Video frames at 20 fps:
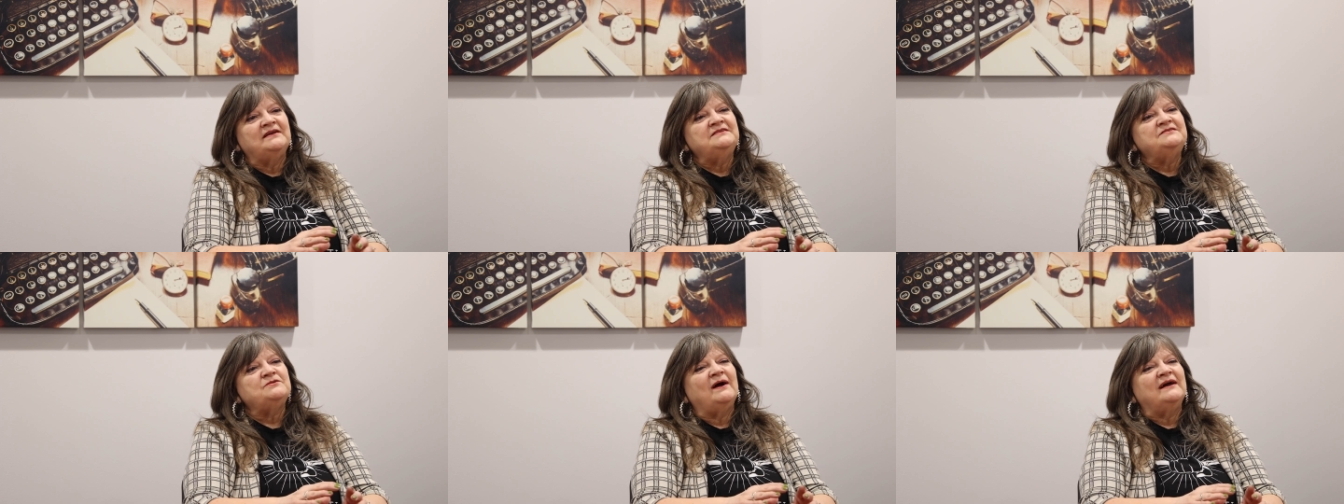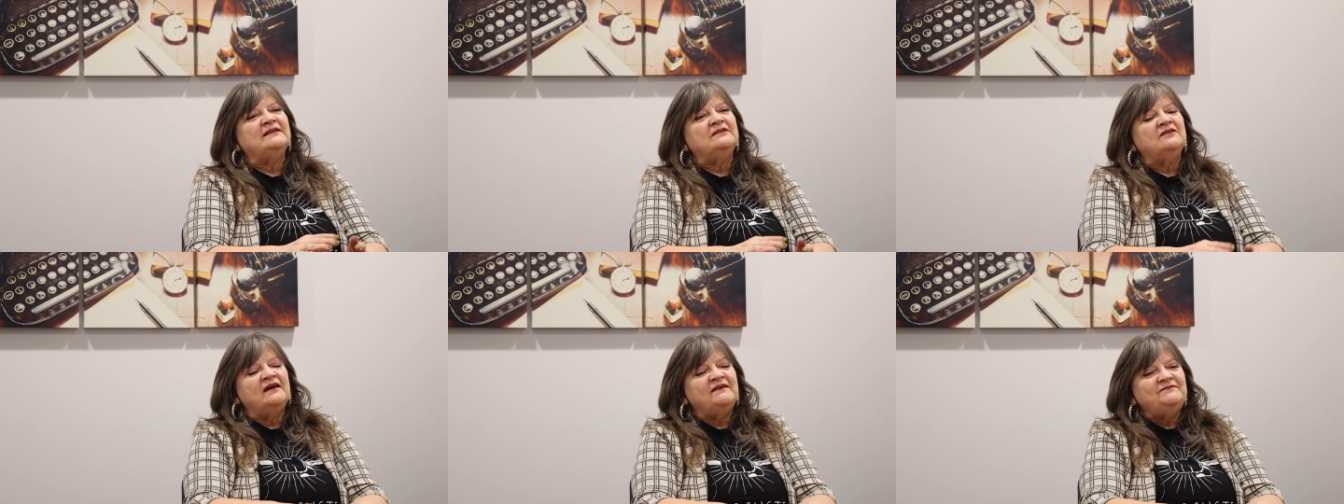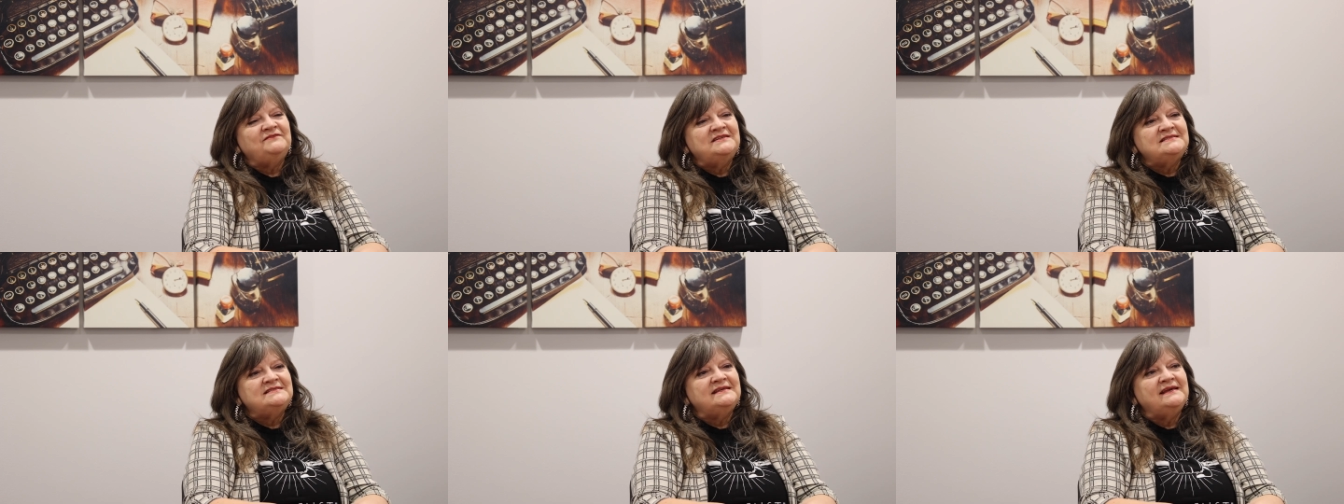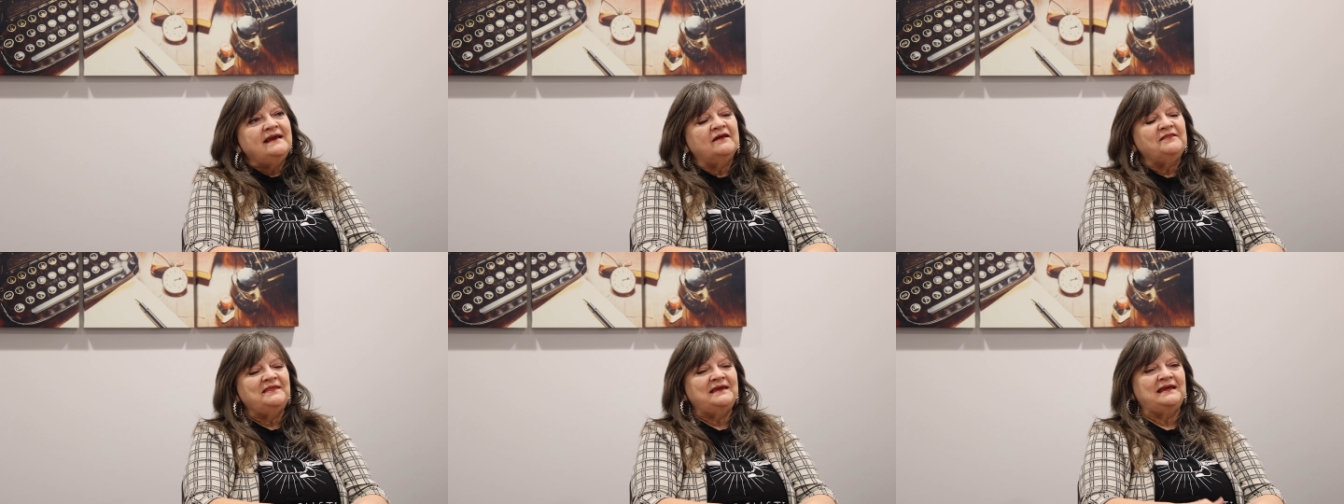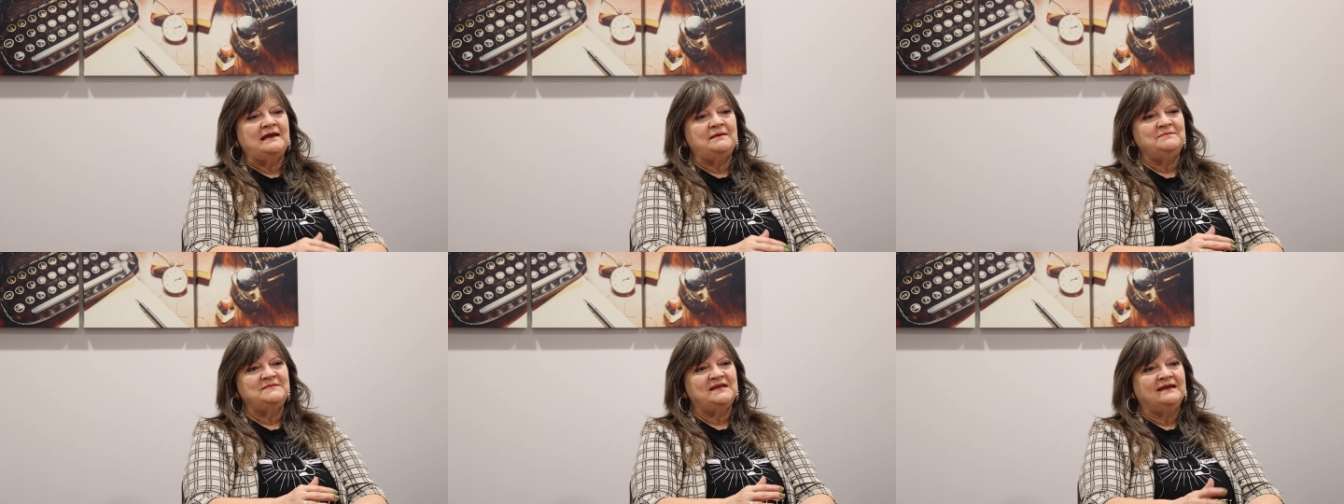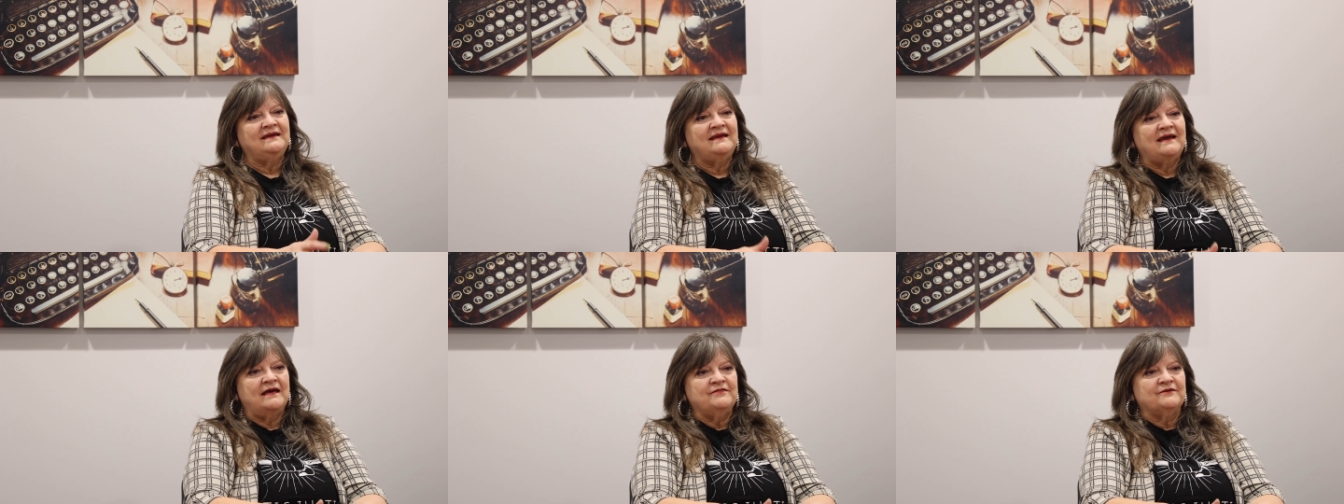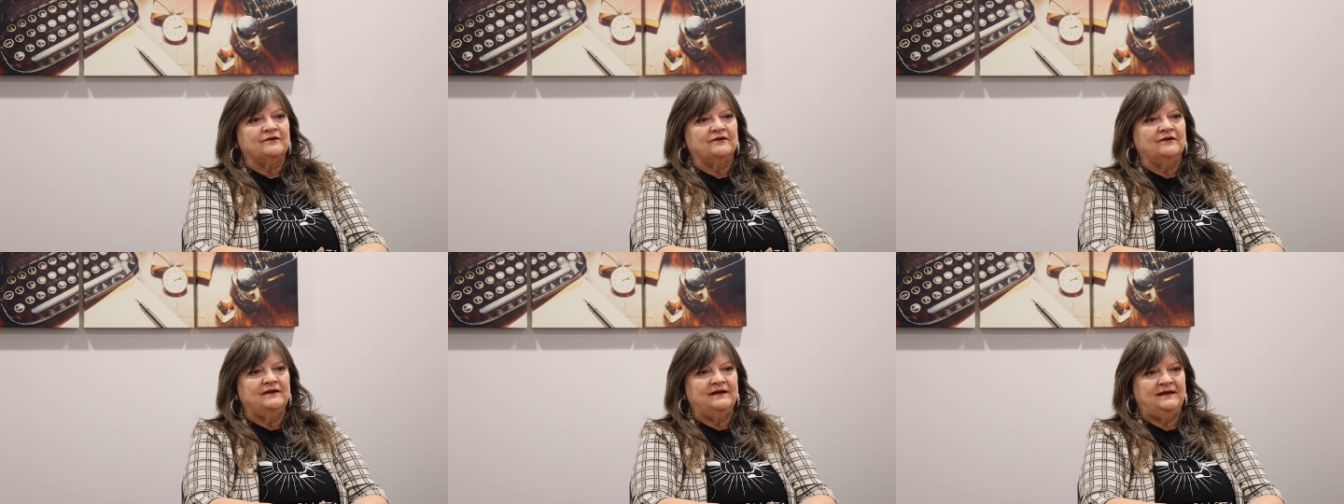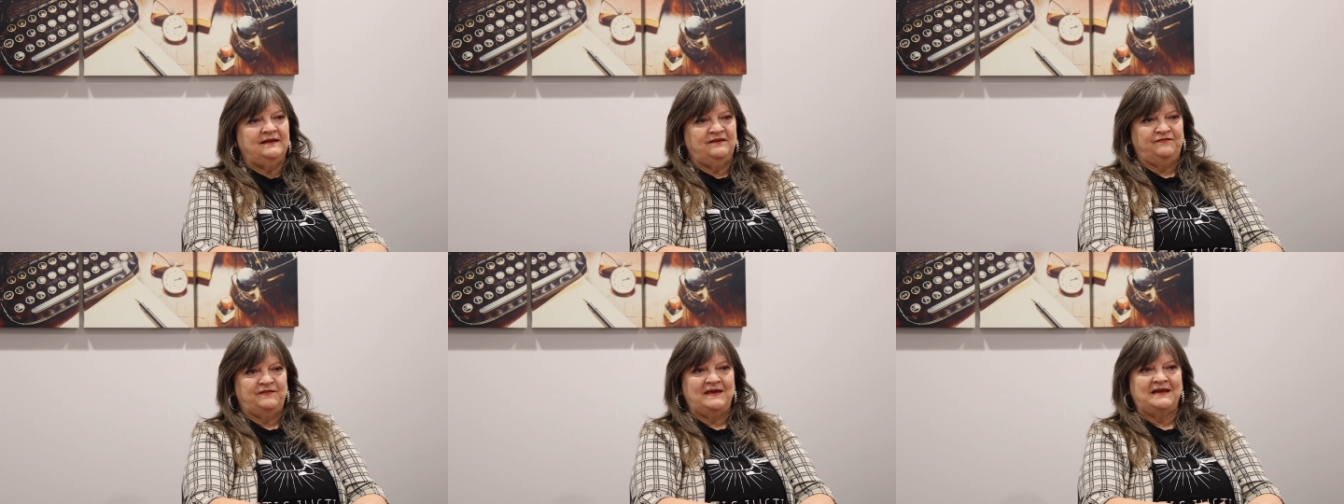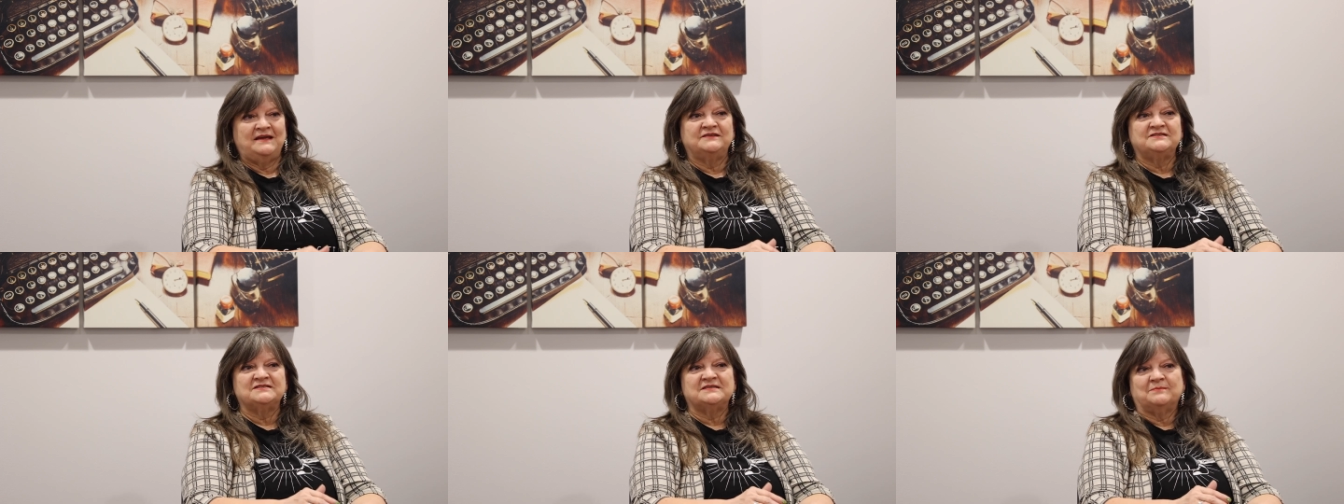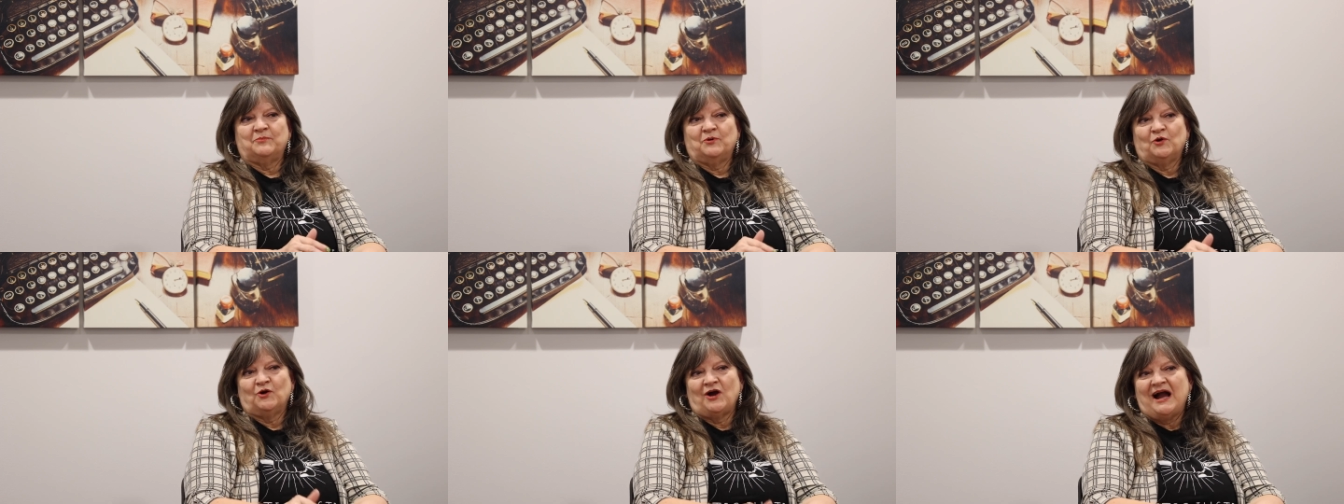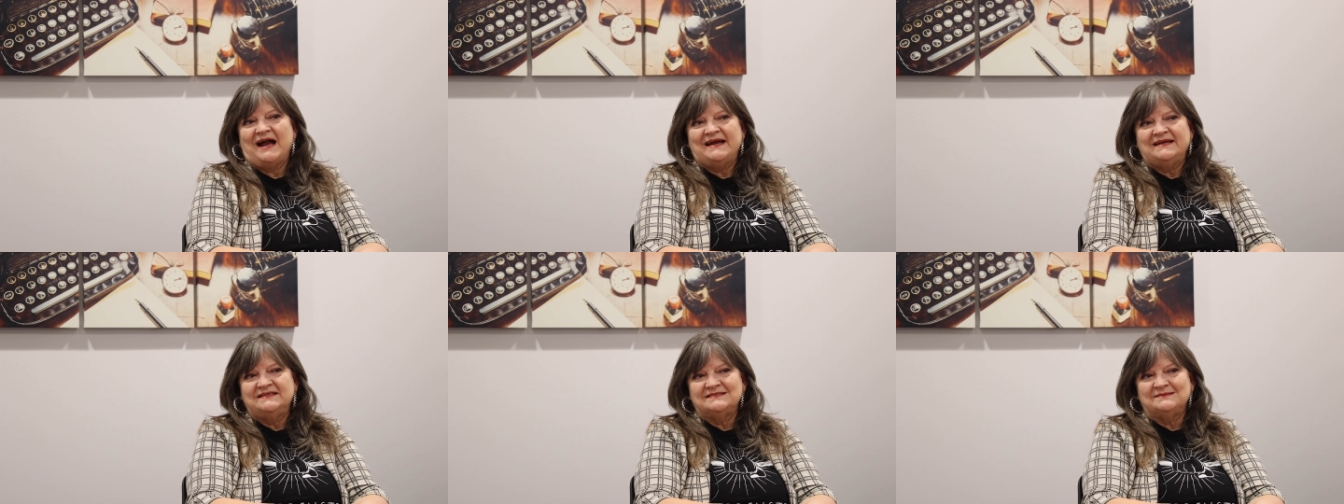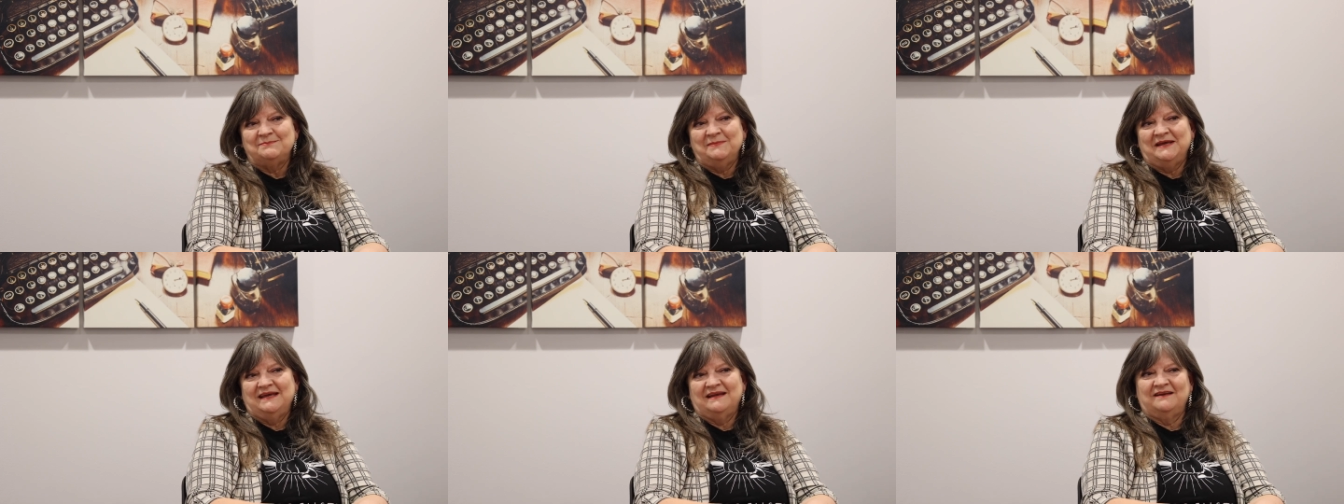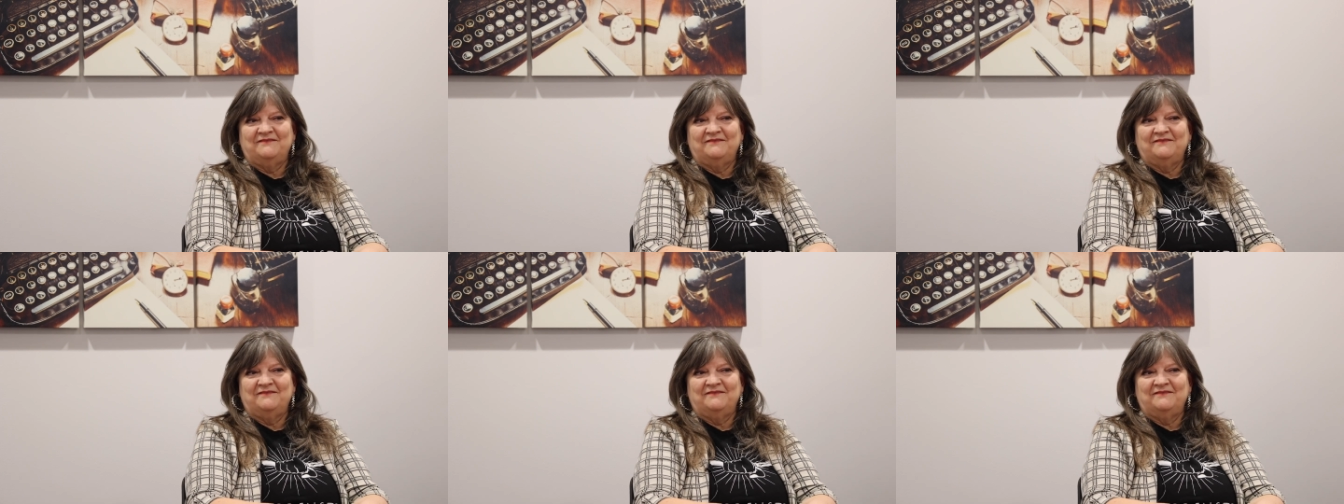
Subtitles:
And so I loved to see how they came together, and if they could surprise me,